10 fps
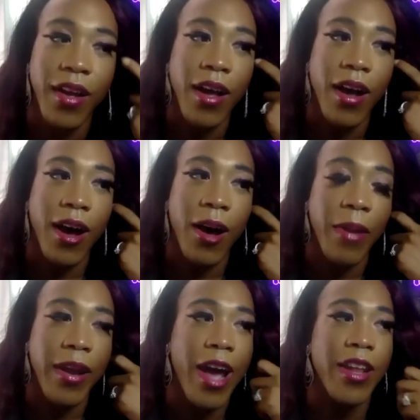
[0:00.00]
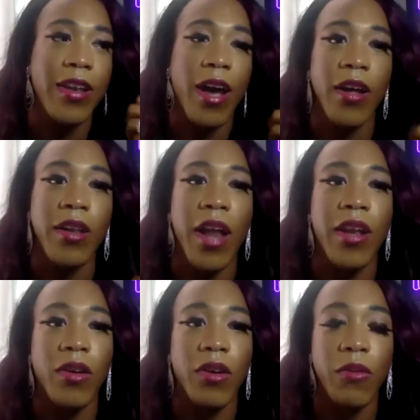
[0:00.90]
and I didn't
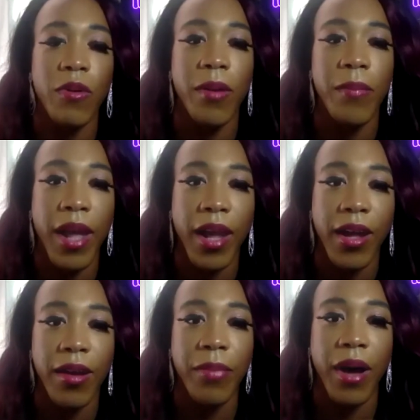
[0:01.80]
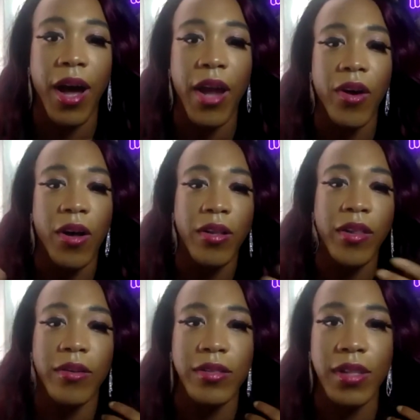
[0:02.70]
know you were a man behind all of
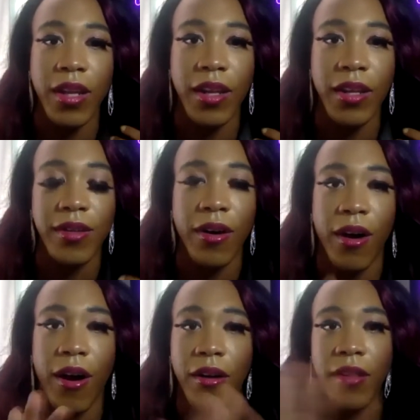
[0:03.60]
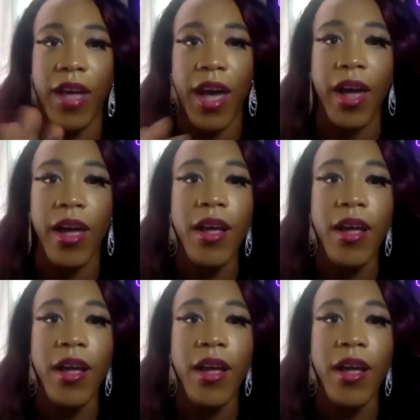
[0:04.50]
those things, all of that.